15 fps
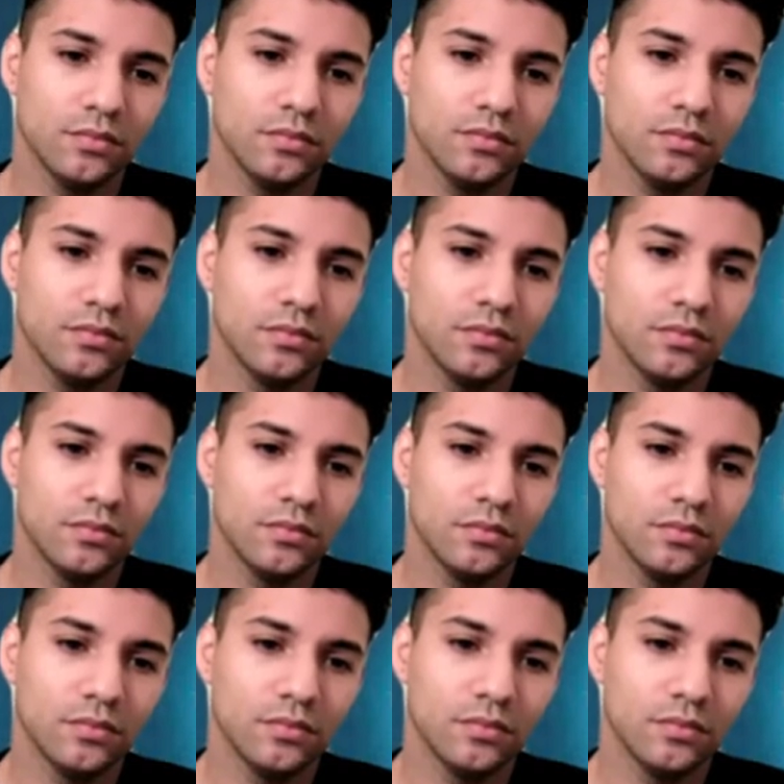
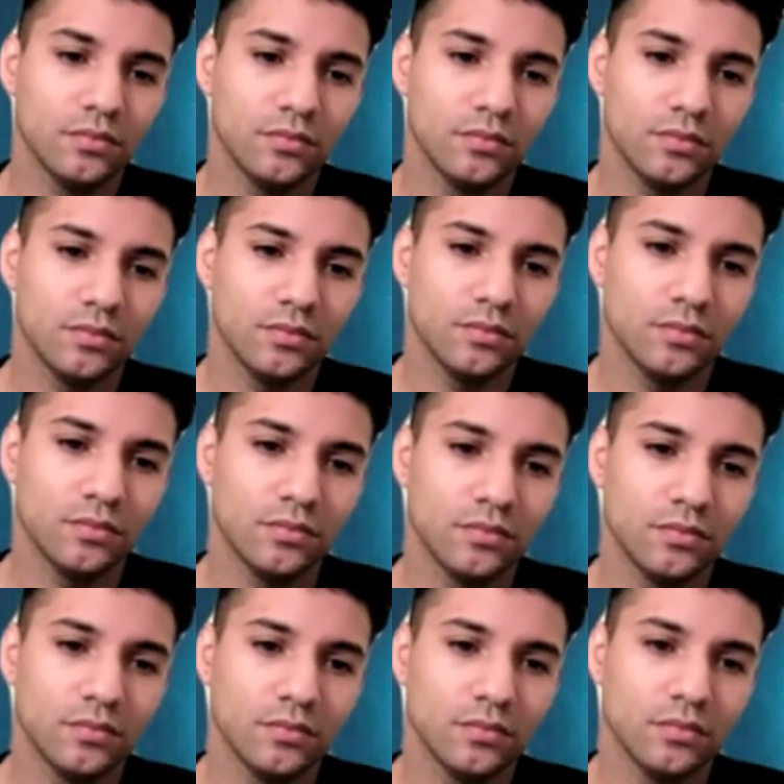
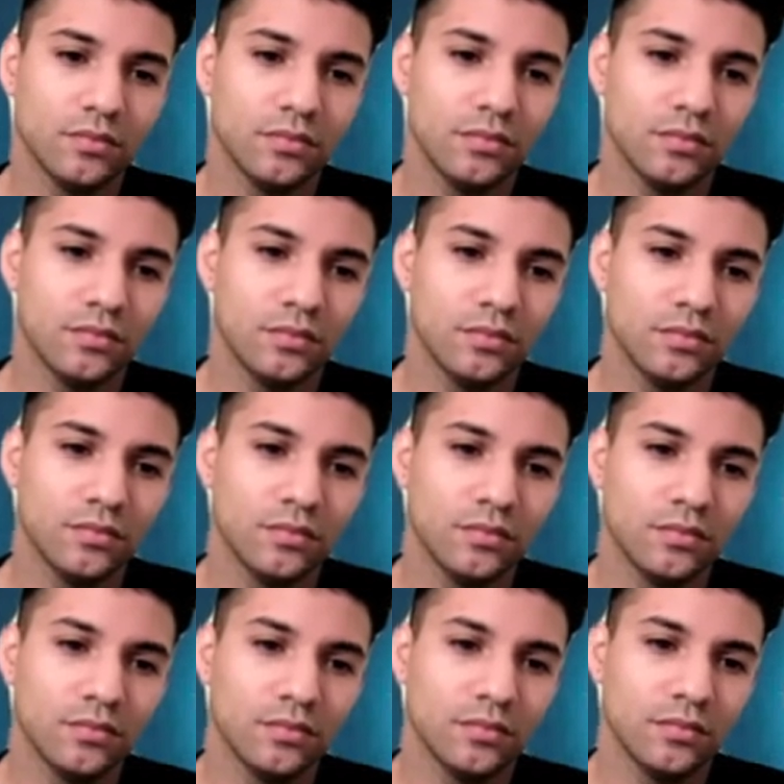
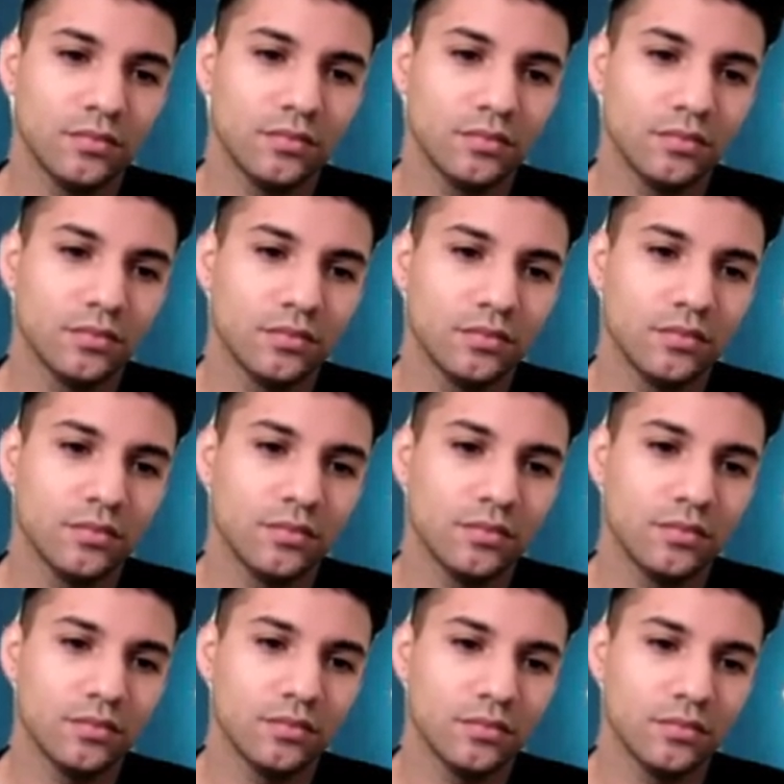
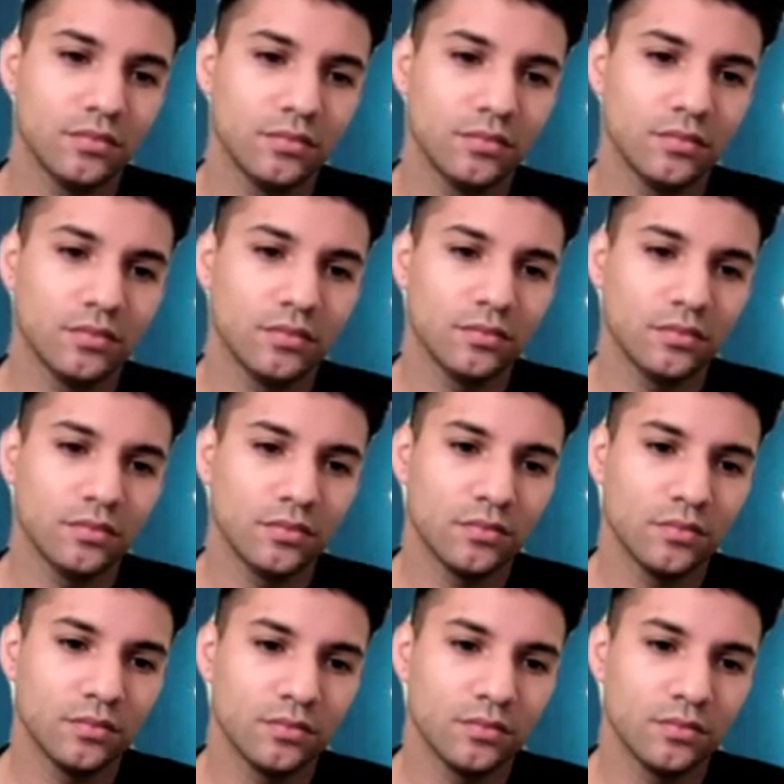[no speech]